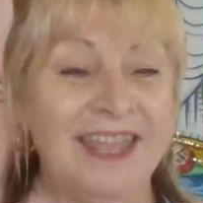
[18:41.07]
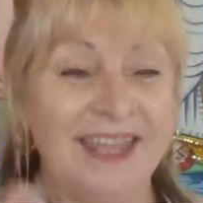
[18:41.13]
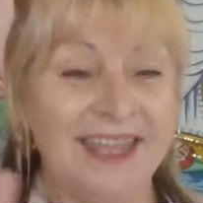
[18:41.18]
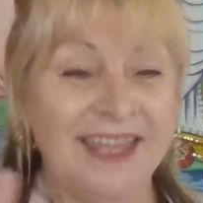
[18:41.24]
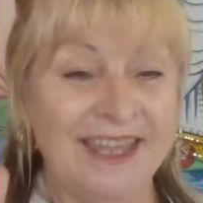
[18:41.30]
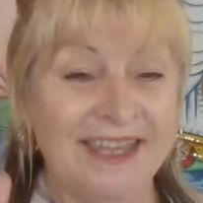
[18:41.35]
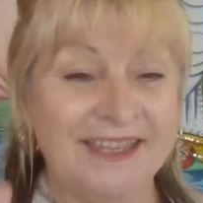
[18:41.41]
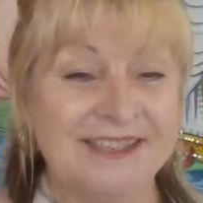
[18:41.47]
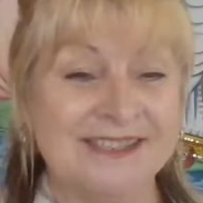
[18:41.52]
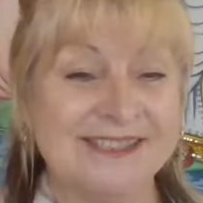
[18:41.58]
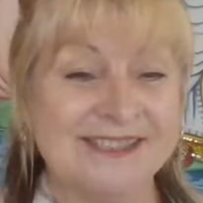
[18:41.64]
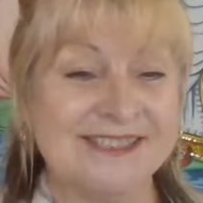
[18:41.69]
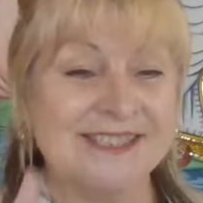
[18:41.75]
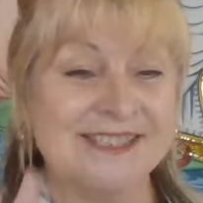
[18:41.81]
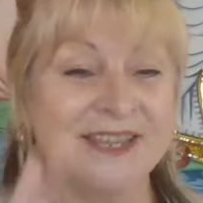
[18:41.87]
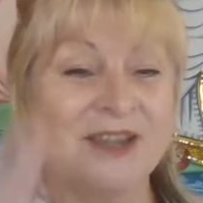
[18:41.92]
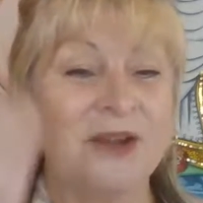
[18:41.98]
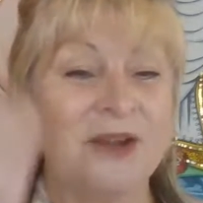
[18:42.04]

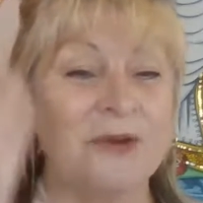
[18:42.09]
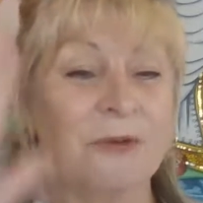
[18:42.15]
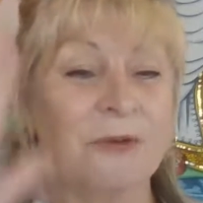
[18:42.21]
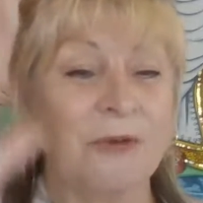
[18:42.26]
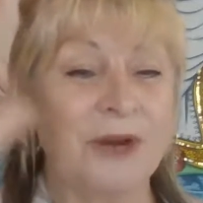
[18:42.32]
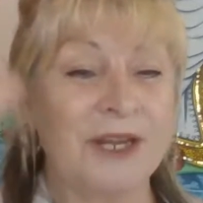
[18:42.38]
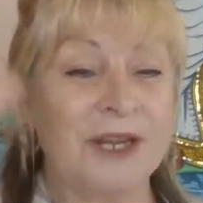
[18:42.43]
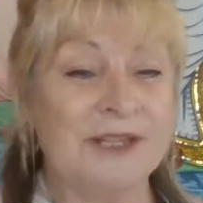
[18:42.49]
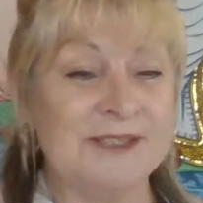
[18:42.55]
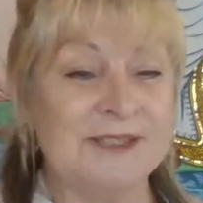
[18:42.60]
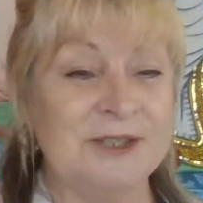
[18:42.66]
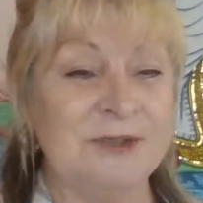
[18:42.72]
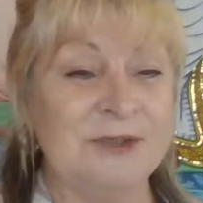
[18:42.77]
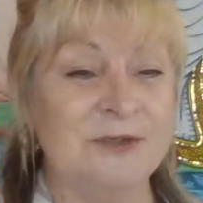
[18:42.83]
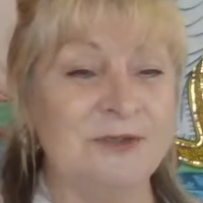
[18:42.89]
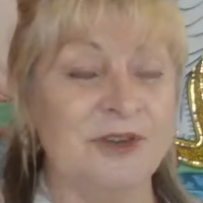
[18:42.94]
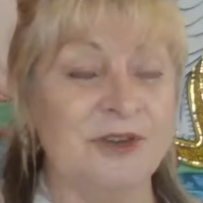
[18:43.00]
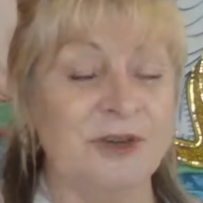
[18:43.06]
Hence, raising
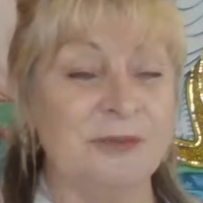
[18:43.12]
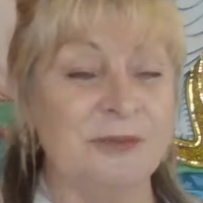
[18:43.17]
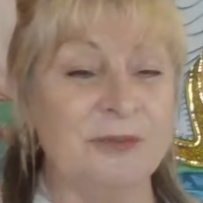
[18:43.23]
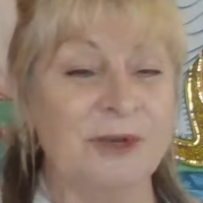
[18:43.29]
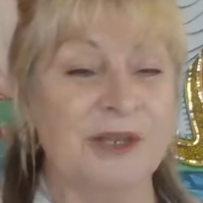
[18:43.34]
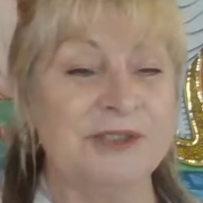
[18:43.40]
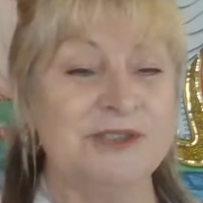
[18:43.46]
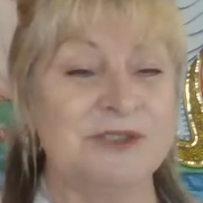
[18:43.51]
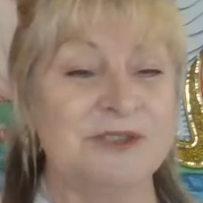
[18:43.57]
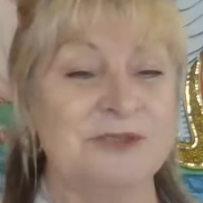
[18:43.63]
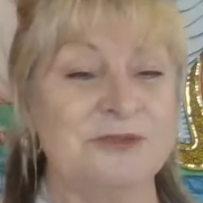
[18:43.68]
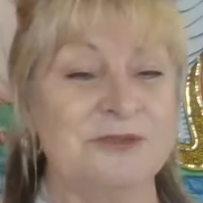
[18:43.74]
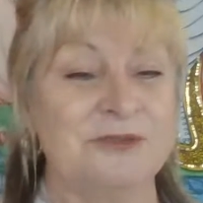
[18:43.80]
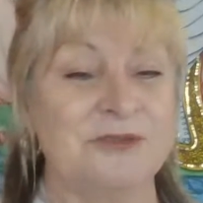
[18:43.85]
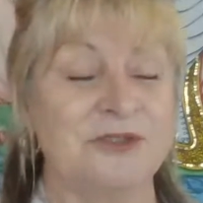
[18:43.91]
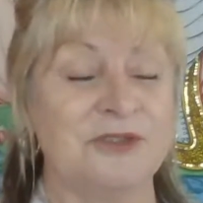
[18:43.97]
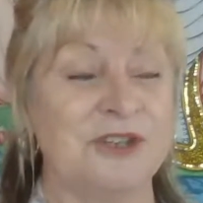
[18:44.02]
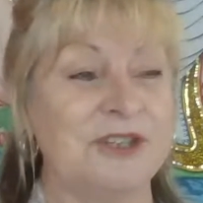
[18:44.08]
your vibrational
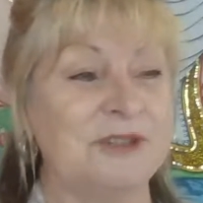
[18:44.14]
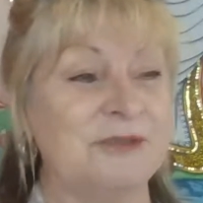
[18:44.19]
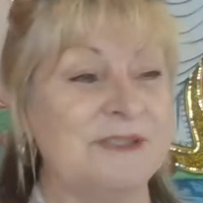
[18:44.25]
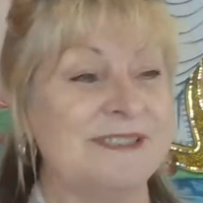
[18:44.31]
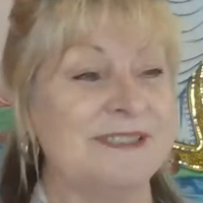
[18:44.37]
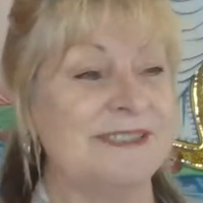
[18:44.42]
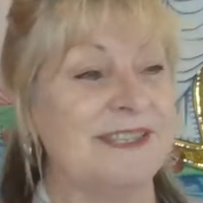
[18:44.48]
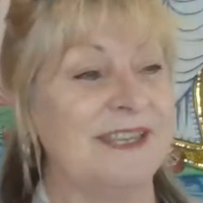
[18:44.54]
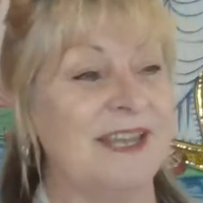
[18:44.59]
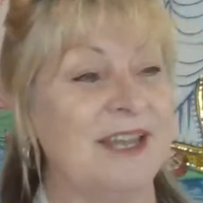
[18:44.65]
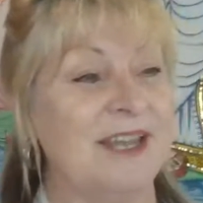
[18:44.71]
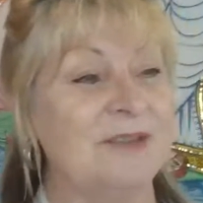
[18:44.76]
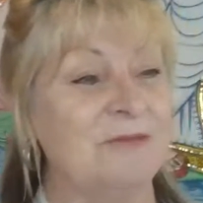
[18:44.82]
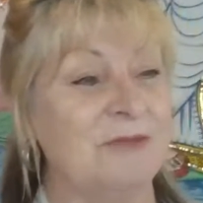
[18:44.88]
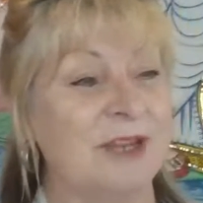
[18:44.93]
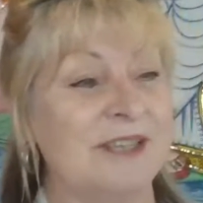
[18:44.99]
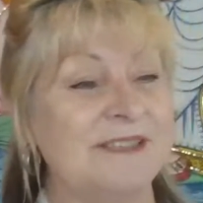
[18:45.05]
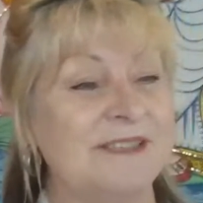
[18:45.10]
frequency
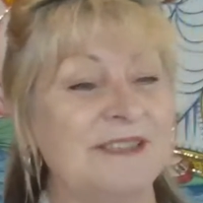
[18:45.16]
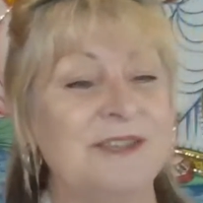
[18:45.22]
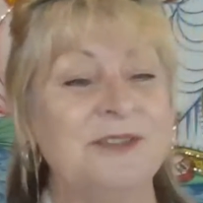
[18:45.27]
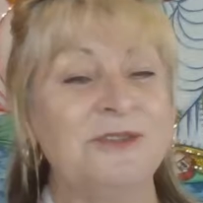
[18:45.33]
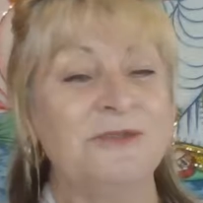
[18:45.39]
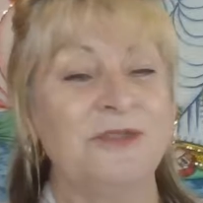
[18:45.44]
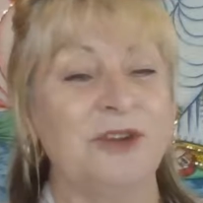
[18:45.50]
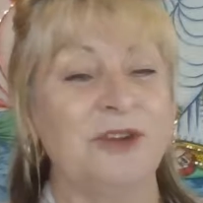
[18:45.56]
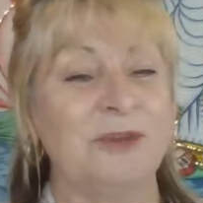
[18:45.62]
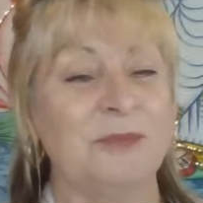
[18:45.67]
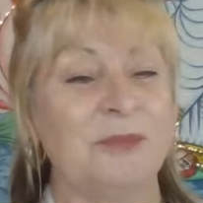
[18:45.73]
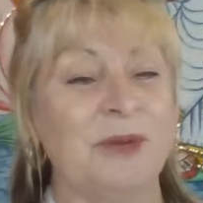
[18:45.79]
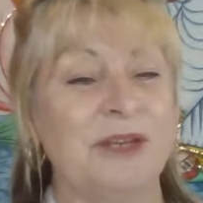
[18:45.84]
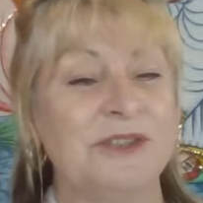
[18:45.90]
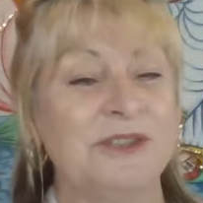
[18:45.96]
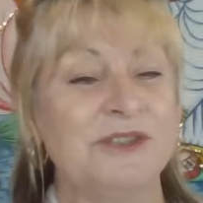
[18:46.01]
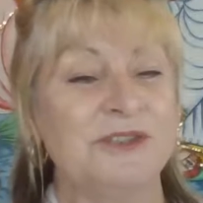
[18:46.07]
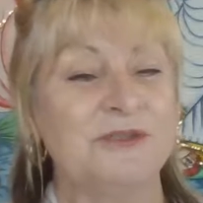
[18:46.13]
and raising the
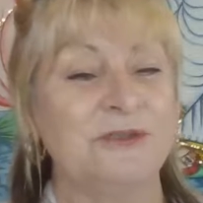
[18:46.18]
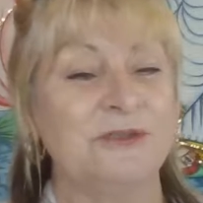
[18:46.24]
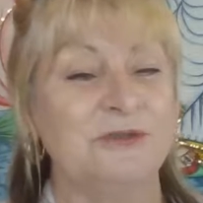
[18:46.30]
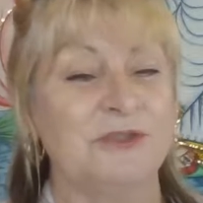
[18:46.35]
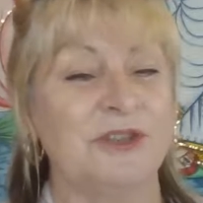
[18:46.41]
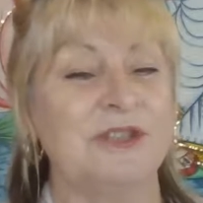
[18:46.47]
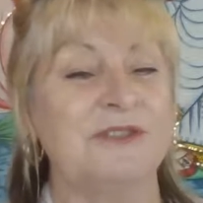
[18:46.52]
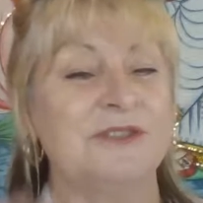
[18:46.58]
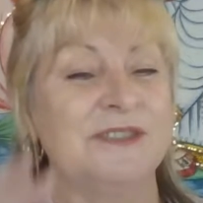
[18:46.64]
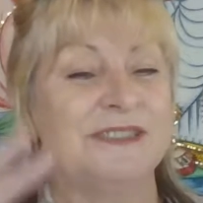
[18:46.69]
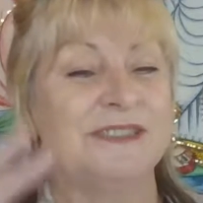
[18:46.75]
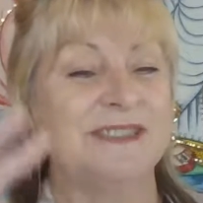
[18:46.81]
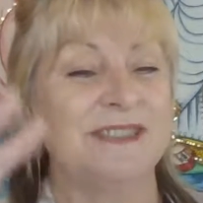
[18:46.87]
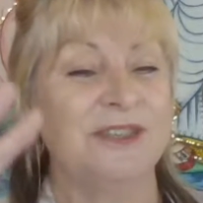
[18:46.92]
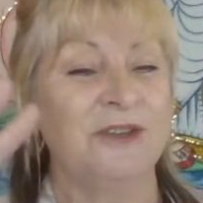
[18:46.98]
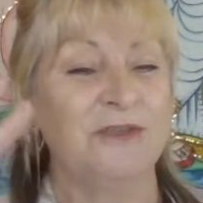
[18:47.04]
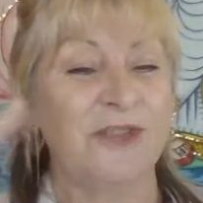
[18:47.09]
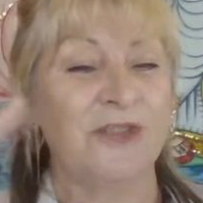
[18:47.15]
vibrational
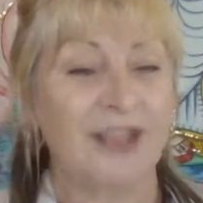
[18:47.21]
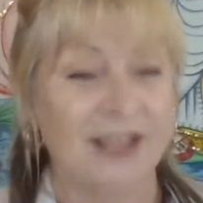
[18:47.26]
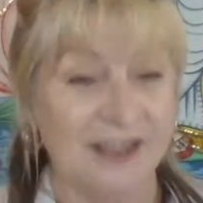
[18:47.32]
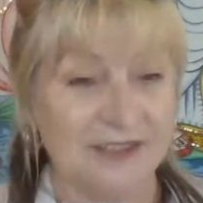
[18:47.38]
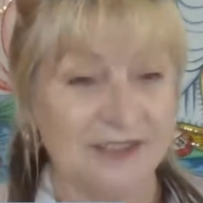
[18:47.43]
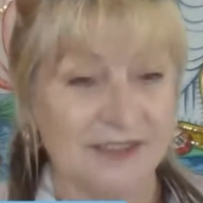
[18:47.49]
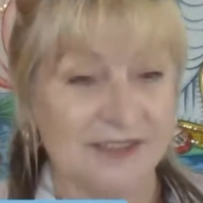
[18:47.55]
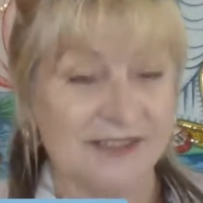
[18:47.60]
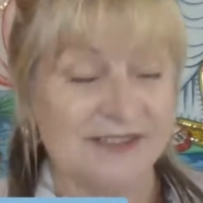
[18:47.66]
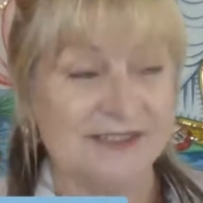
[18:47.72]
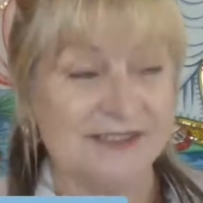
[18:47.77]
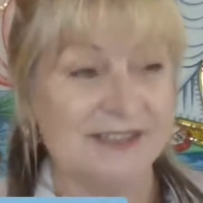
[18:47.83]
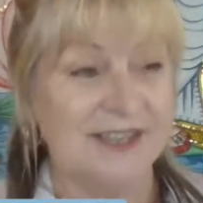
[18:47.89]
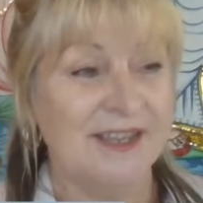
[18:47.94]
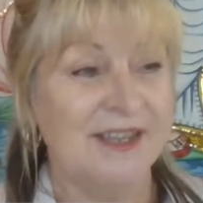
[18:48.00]
frequency of others.